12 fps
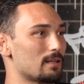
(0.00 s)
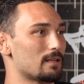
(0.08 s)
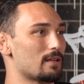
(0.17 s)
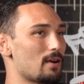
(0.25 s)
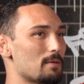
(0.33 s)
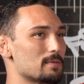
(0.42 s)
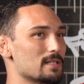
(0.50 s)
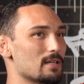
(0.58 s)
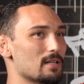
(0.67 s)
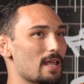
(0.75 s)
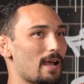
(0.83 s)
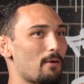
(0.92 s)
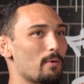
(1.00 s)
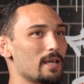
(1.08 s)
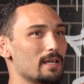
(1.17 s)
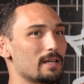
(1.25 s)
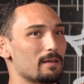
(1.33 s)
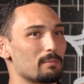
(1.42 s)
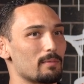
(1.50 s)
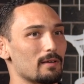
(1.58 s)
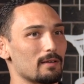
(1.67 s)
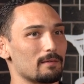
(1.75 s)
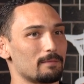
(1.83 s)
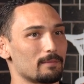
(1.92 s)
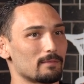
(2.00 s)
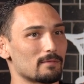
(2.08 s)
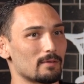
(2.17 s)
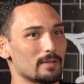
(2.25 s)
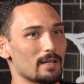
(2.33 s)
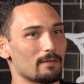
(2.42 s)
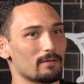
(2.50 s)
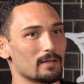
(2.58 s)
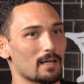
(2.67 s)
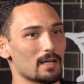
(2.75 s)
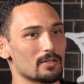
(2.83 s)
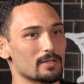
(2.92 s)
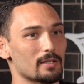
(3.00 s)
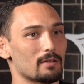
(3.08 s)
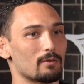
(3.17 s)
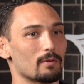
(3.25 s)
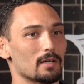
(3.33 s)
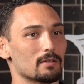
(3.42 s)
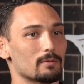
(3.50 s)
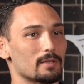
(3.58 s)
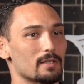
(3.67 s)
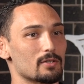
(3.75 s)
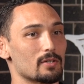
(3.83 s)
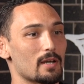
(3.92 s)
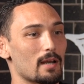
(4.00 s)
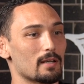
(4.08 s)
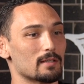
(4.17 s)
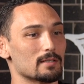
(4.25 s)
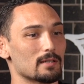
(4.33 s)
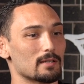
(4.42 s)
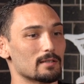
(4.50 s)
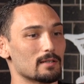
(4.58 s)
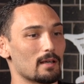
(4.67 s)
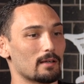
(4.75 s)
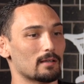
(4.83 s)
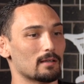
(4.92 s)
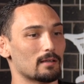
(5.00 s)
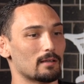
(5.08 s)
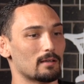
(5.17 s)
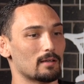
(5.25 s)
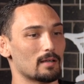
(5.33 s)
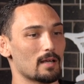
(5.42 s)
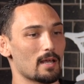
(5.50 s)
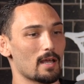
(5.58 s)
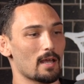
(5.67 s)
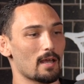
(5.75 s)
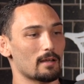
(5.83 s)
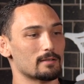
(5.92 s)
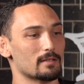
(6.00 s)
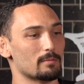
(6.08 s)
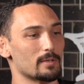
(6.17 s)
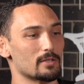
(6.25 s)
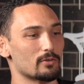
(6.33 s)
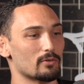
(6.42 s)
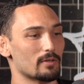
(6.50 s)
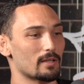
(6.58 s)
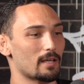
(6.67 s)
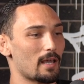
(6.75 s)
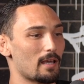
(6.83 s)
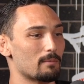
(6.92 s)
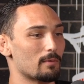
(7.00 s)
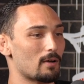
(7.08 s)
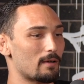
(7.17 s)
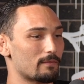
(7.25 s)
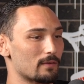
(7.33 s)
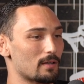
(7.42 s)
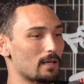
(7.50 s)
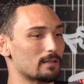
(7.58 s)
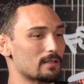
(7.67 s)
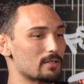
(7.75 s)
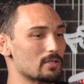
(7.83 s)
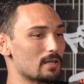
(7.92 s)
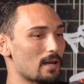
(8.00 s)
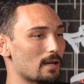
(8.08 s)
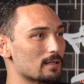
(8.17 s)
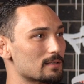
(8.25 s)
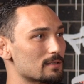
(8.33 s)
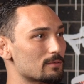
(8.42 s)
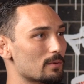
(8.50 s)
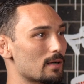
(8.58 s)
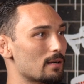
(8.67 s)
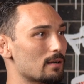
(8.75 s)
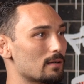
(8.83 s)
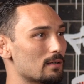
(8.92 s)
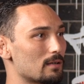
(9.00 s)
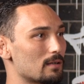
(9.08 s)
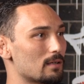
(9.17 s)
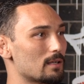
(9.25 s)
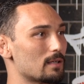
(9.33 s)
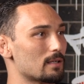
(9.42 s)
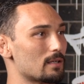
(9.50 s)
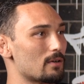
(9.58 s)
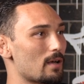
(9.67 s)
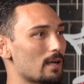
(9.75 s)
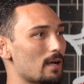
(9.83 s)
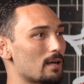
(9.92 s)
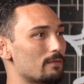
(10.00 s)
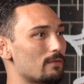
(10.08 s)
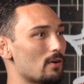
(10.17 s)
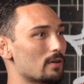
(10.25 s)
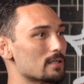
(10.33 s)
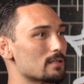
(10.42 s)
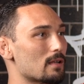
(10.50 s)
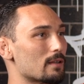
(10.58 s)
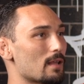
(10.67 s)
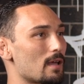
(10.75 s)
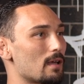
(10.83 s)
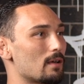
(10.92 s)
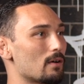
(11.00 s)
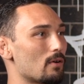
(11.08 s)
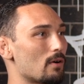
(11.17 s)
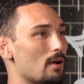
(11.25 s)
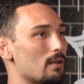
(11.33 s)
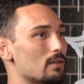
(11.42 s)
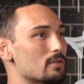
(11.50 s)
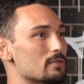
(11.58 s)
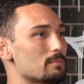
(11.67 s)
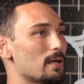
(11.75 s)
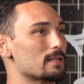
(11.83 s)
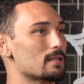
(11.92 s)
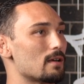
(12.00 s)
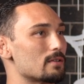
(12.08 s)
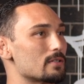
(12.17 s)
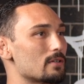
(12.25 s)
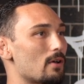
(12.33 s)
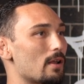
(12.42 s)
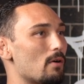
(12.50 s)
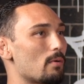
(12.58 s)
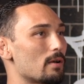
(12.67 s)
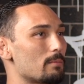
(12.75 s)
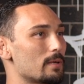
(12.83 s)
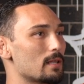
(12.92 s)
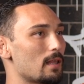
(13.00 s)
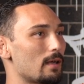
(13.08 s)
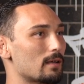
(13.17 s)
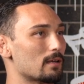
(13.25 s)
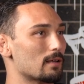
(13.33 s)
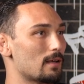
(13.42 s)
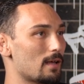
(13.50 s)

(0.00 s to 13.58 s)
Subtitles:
You know, I'm still like winging it, but we definitely got shit in the works with the genetics, and it's like, to be true to the game, bro, I feel like the genetics is where, you know, I got to focus on that or I'll lose my touch. You know, I don't want to be like